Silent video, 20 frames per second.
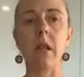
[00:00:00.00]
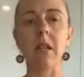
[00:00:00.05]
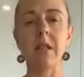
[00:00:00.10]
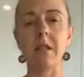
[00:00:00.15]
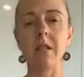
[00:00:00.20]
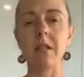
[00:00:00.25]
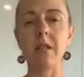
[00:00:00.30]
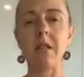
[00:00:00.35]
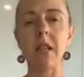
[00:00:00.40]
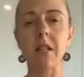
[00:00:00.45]

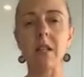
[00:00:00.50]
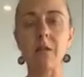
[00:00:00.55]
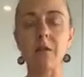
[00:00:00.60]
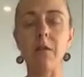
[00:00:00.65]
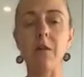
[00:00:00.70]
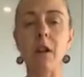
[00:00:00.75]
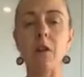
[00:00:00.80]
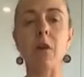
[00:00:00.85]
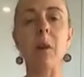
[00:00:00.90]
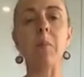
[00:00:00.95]
it's
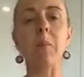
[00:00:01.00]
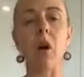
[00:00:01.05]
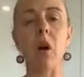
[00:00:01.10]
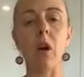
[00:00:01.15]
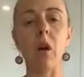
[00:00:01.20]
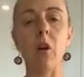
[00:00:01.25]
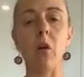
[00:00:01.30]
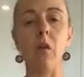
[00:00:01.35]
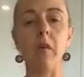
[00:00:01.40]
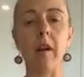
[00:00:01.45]
very
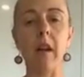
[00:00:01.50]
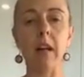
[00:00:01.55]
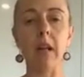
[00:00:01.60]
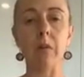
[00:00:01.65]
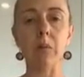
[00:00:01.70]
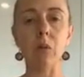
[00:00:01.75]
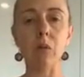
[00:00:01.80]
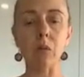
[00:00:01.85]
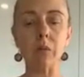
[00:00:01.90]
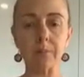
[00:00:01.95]

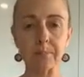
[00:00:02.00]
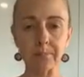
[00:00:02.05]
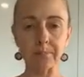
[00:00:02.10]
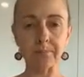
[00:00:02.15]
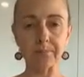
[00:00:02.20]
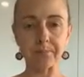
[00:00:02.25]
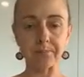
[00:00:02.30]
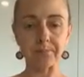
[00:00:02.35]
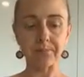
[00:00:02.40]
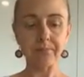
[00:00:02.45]
bioavailable.
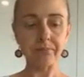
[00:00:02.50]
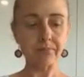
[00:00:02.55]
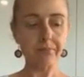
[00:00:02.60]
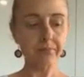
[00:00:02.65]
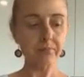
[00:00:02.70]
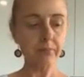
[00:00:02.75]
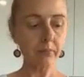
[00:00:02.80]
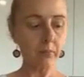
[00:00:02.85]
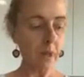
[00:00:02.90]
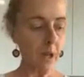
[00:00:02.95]

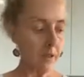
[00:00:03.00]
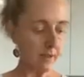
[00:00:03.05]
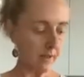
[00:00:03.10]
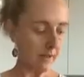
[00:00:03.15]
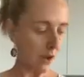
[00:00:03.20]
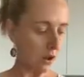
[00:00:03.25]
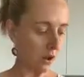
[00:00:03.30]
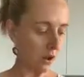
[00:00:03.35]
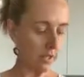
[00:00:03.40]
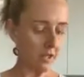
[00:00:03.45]

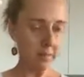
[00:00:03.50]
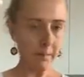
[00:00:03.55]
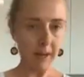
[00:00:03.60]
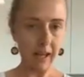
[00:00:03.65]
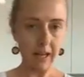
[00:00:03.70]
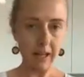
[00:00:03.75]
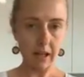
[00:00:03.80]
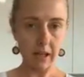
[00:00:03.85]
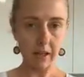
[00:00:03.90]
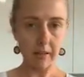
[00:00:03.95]
So to
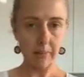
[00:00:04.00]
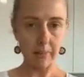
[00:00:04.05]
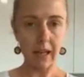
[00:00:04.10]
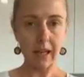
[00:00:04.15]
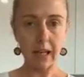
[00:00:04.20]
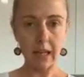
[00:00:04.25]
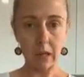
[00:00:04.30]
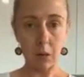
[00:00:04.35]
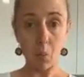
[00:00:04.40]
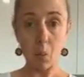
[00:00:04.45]
make
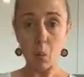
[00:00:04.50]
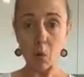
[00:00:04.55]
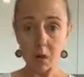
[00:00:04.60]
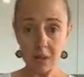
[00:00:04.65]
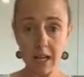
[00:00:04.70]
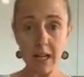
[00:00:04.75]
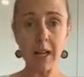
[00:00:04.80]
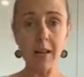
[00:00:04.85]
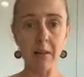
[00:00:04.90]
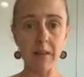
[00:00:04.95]
mag
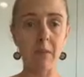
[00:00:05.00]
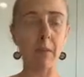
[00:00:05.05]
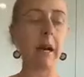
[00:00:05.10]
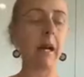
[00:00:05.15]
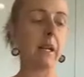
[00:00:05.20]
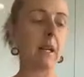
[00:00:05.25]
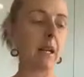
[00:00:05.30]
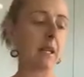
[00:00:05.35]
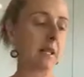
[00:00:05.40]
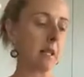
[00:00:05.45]
water,
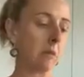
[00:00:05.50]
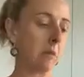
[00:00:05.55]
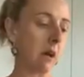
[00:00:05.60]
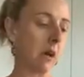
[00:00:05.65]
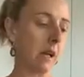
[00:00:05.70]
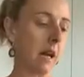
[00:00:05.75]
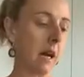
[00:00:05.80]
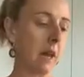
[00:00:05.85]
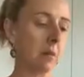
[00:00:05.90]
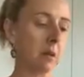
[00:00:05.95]
magnesium
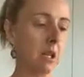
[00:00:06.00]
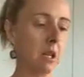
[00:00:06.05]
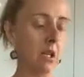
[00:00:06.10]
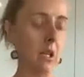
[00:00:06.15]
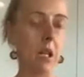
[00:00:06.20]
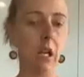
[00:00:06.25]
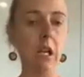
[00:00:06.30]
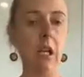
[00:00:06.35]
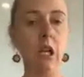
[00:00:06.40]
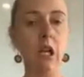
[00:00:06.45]
bicarbonate,
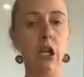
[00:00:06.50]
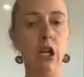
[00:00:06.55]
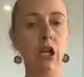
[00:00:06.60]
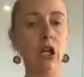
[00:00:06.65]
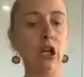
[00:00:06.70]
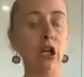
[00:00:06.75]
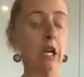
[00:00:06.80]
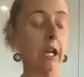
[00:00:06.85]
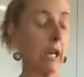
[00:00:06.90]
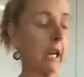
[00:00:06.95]

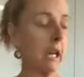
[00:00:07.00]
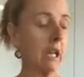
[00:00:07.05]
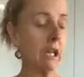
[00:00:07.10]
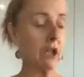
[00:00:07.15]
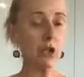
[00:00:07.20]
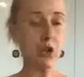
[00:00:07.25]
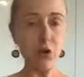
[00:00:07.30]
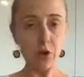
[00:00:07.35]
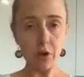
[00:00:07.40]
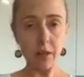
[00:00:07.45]
you
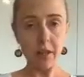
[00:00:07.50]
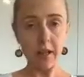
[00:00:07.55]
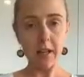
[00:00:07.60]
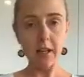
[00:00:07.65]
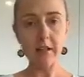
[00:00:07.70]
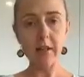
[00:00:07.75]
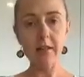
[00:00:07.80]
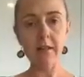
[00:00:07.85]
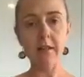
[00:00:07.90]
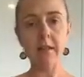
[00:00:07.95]
need two
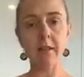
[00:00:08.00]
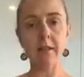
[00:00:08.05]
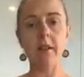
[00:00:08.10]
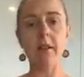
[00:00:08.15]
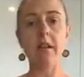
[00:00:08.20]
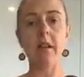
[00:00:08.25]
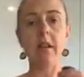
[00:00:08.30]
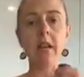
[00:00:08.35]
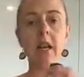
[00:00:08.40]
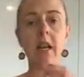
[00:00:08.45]
things.
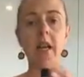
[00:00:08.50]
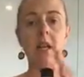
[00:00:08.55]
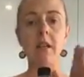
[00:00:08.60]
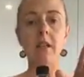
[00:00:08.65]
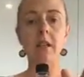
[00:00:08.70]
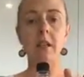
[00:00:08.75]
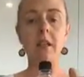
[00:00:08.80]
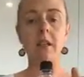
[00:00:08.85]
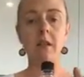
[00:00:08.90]
You need